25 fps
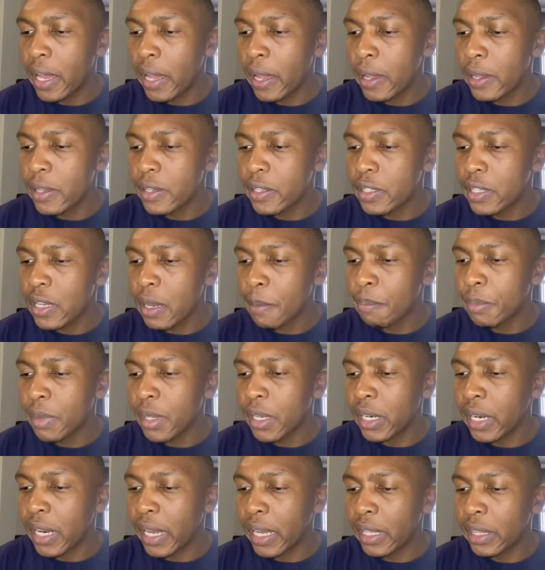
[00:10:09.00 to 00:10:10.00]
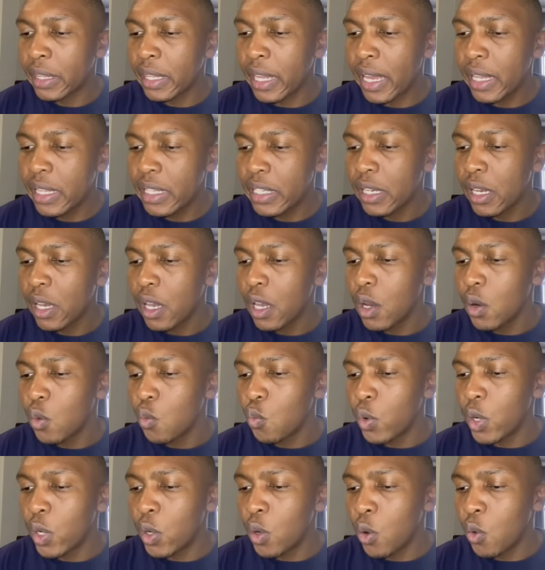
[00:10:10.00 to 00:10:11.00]
something like that.
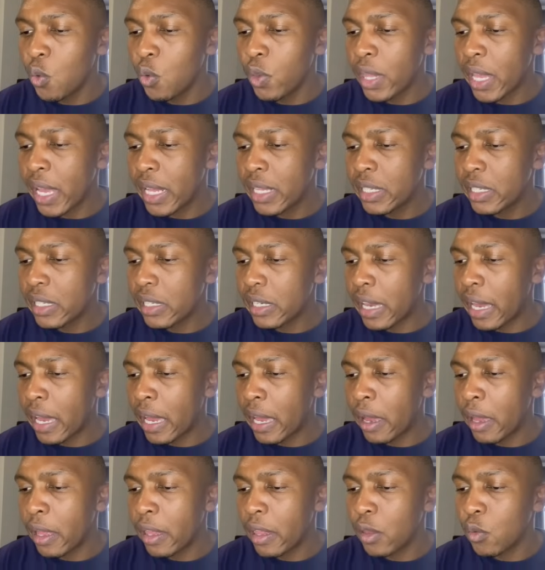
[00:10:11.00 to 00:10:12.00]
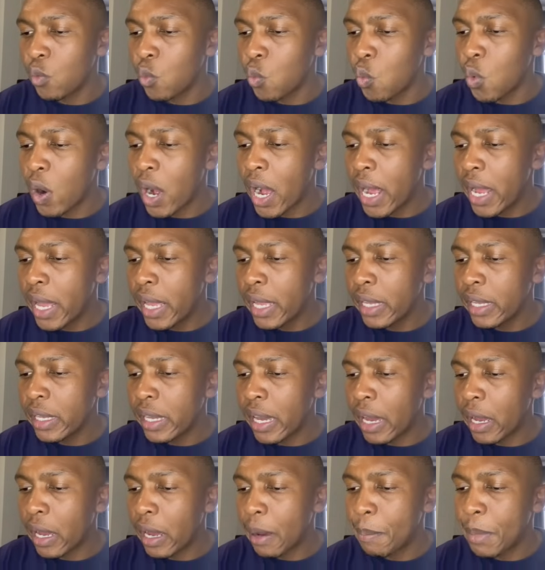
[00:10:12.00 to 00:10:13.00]
We know that
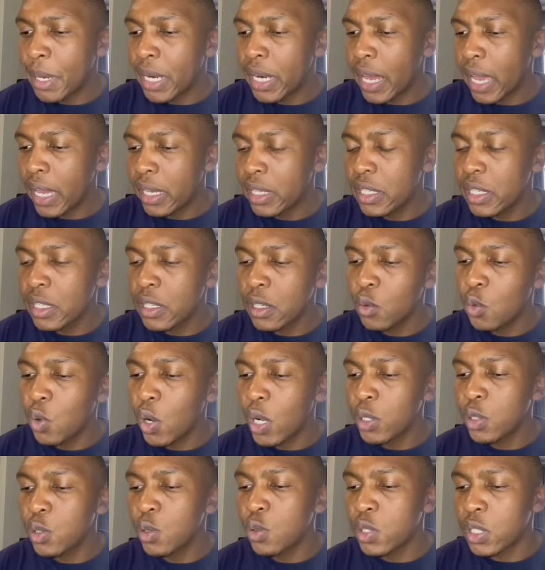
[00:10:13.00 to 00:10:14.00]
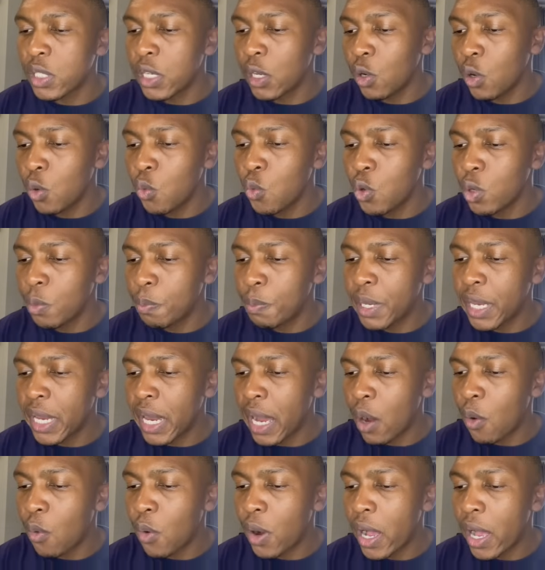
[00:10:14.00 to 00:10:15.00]
x is equals to 0 would be
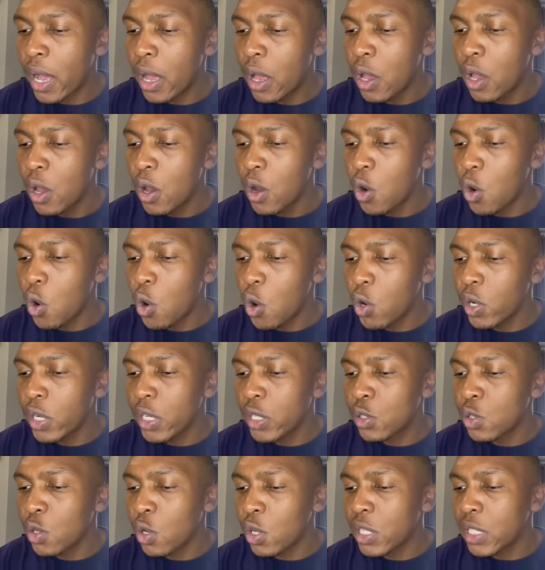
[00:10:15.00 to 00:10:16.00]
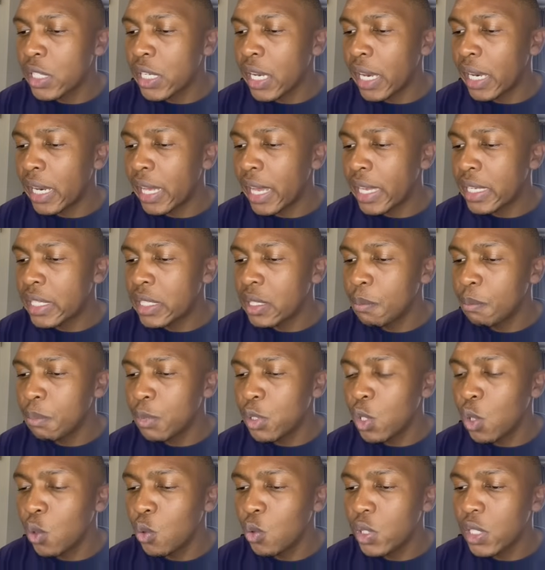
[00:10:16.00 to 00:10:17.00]
our horizontal
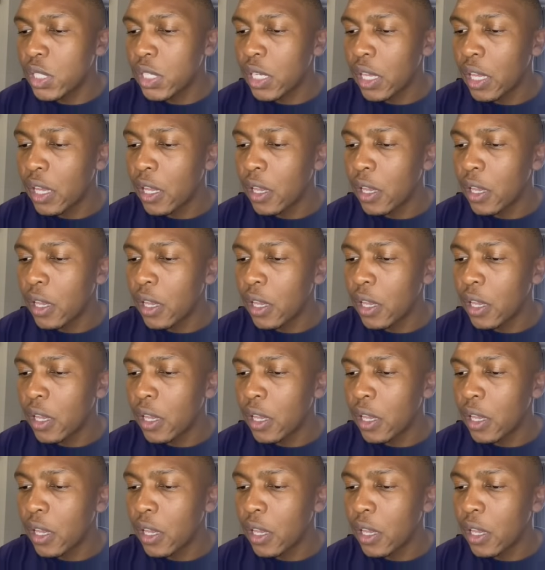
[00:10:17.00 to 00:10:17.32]
asymptote,